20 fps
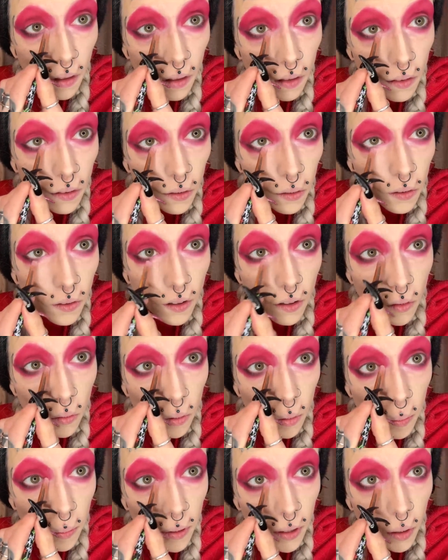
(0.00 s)
So since
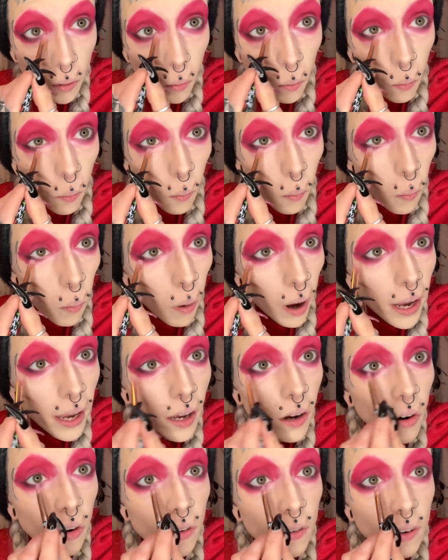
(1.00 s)
we're putting white
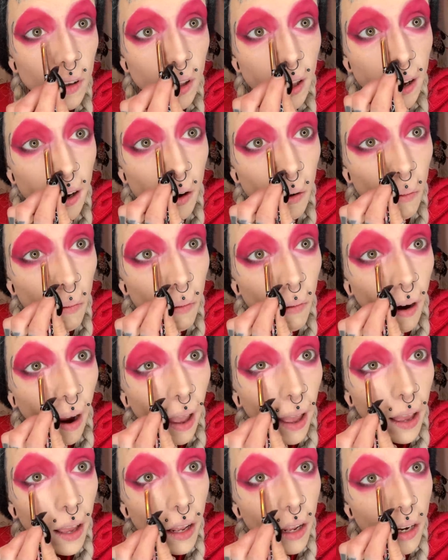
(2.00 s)
over like a
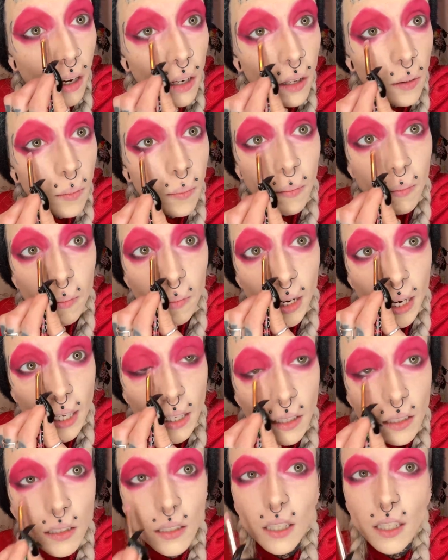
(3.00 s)
red, you
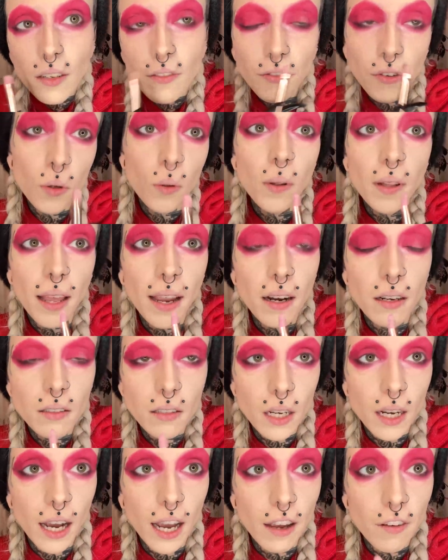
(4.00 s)
might need a few layers
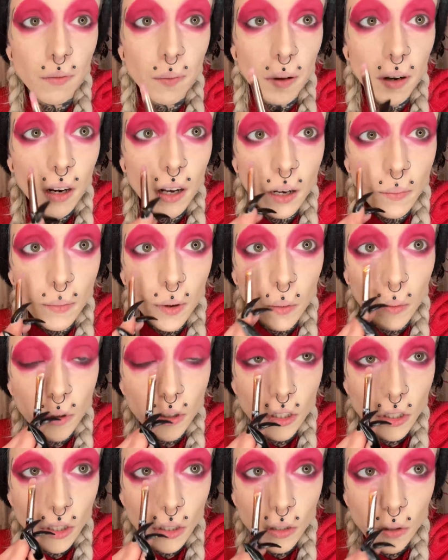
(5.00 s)
like I've put on, but
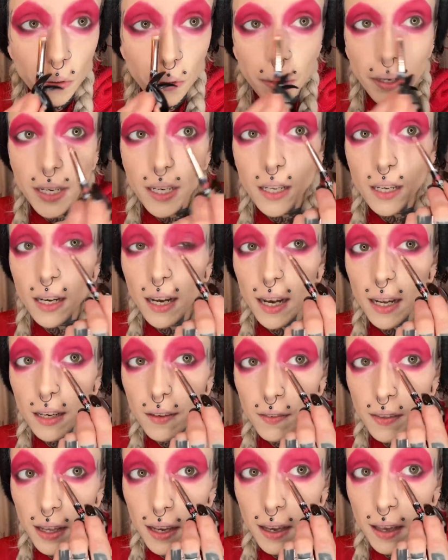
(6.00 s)
we're just creating kind
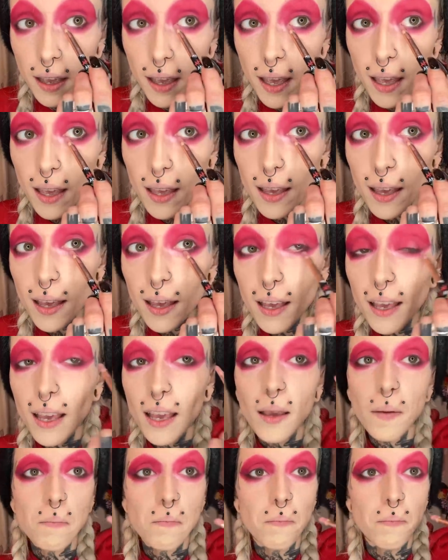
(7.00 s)
of like
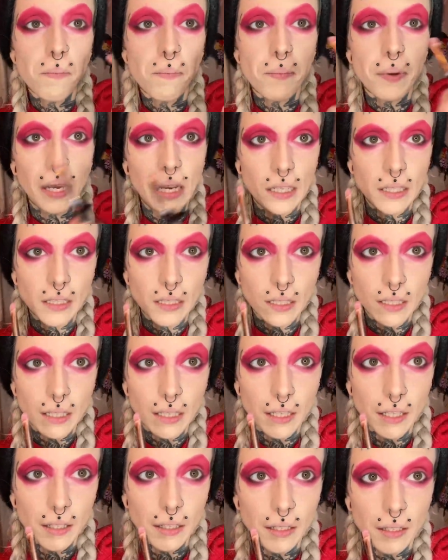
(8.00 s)
a base
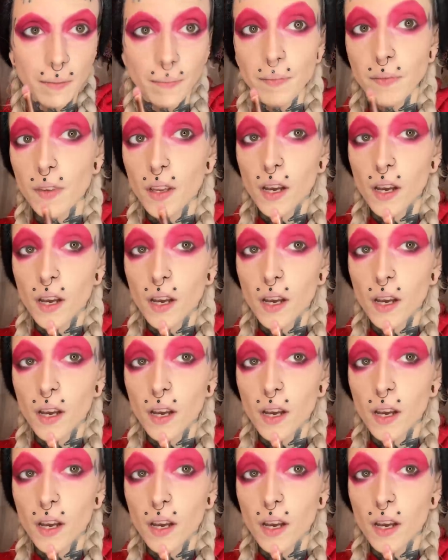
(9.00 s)
here.